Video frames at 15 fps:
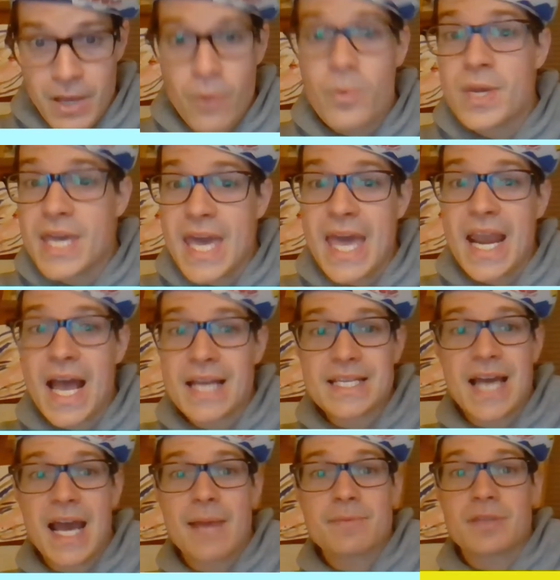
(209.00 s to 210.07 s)
We cannot
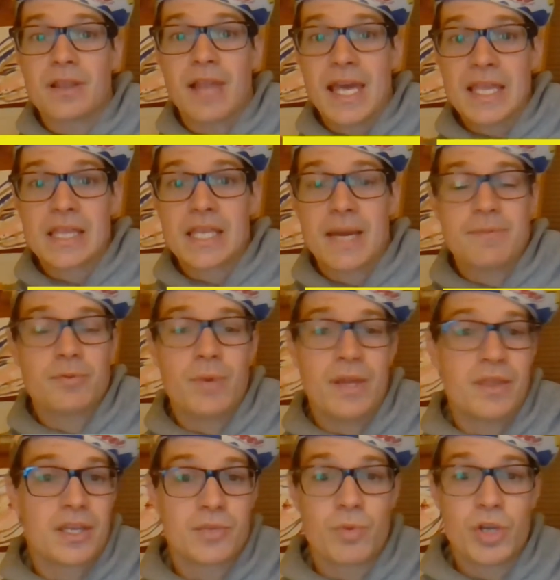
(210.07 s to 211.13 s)
times length times width
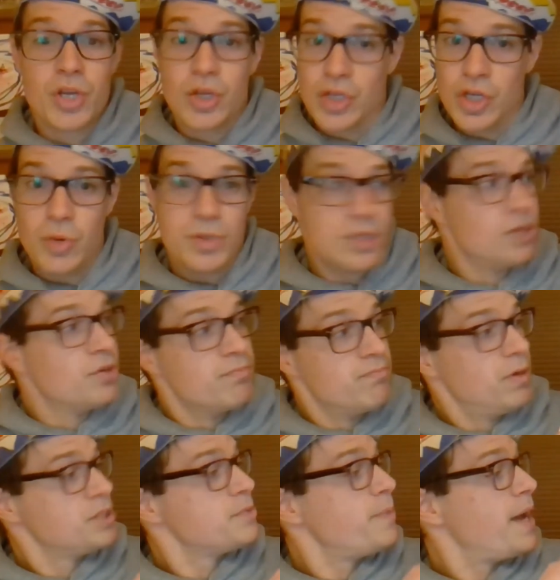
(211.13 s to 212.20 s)
because what you can do is you can
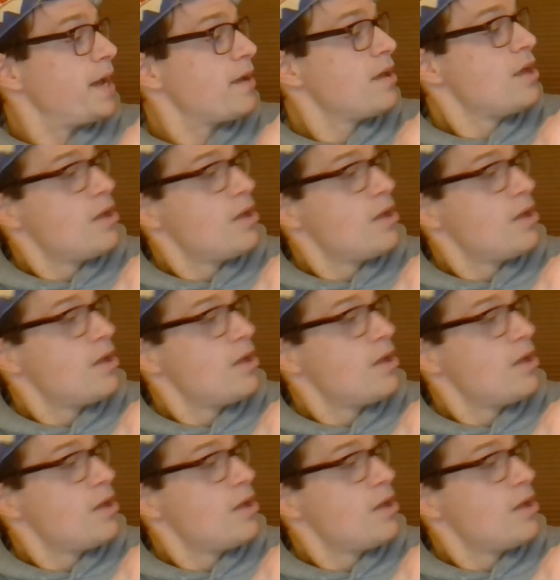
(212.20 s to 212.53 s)
multiply